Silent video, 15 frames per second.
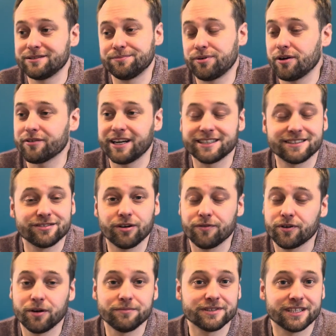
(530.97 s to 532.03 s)
Progress sort of
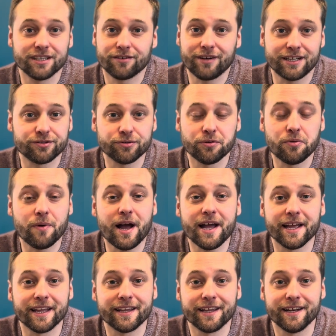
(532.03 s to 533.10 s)
comes in a gradual
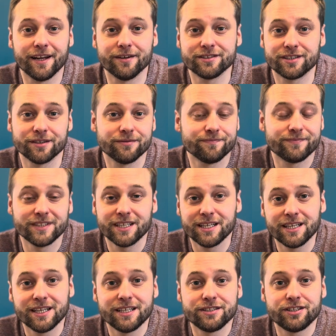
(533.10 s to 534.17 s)
way. So
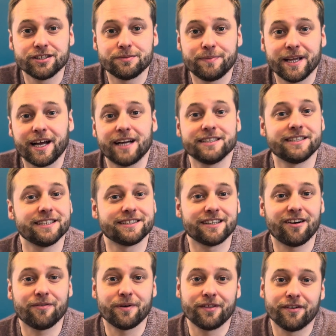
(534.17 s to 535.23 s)
just be kind to
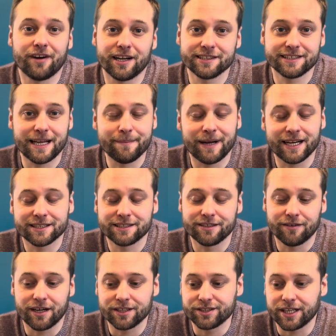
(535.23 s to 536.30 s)
yourself when there are setbacks and
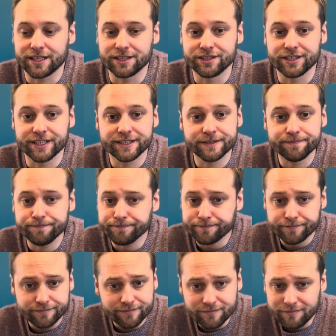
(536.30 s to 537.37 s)
there are challenges.
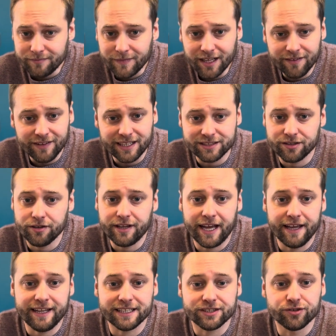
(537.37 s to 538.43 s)
That's
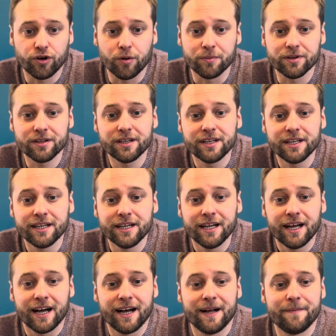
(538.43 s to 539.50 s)
okay. That's normal.
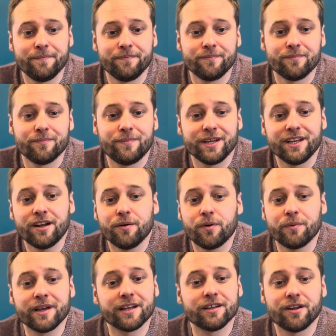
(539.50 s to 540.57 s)
But you know what,
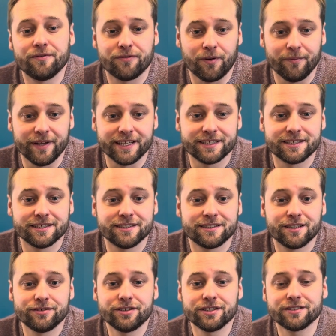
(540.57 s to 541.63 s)
we can learn from this.
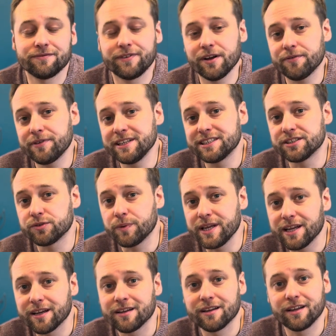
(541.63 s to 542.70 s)
So just feel free to
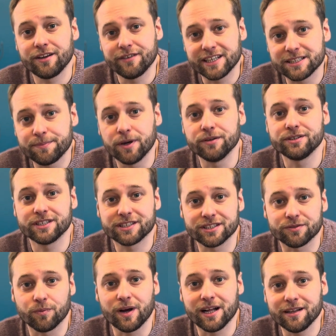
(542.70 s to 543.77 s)
tweak your exposures
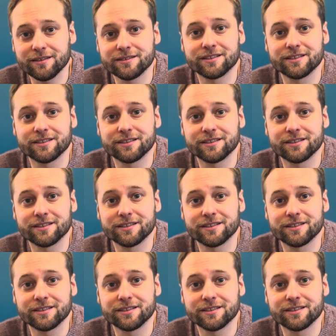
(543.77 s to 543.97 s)
as well,